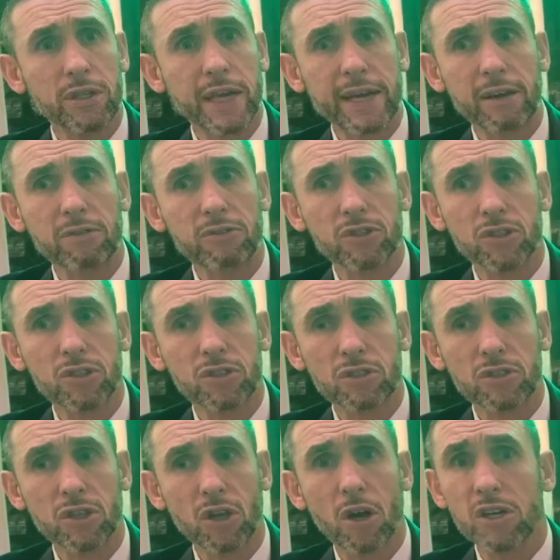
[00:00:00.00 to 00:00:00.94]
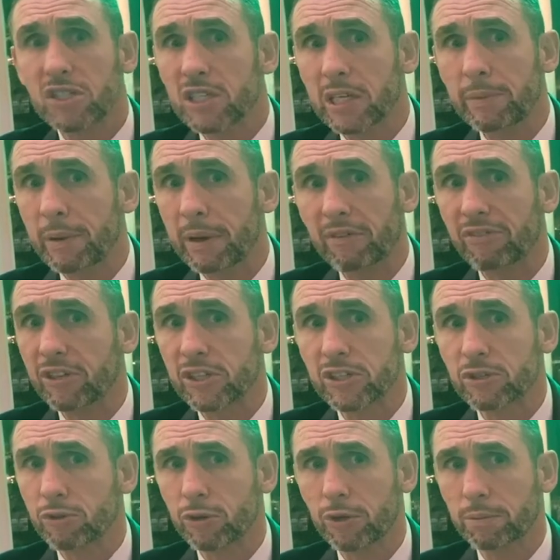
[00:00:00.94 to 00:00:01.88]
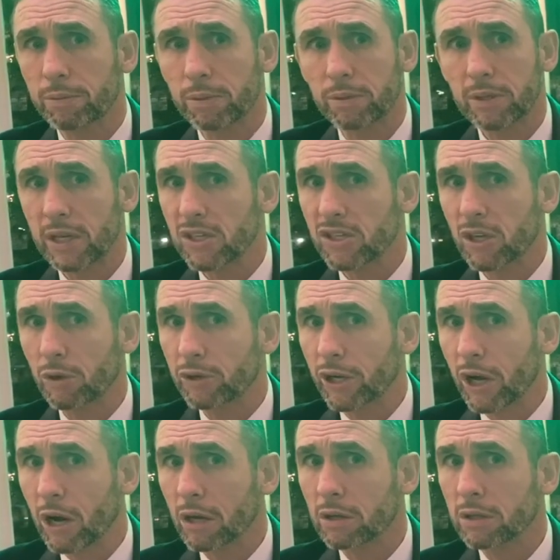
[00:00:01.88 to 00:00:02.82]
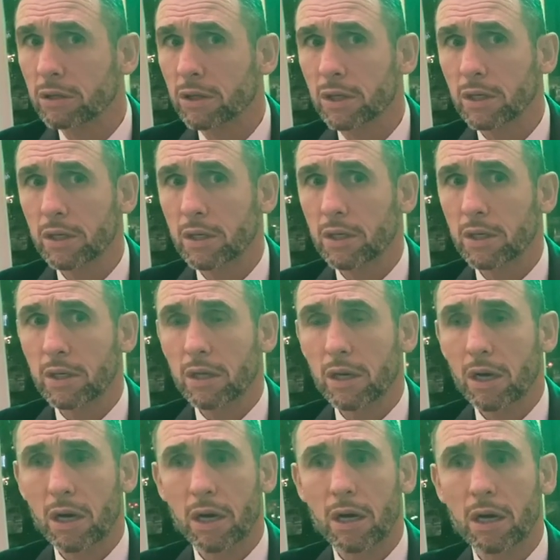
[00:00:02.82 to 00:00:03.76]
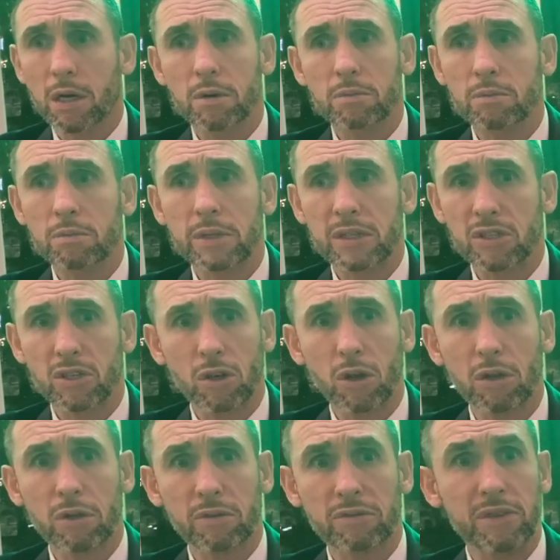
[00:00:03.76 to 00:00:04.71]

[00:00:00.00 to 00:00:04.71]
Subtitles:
they are just, sky's the limit for this group. They're so young. There's a lot of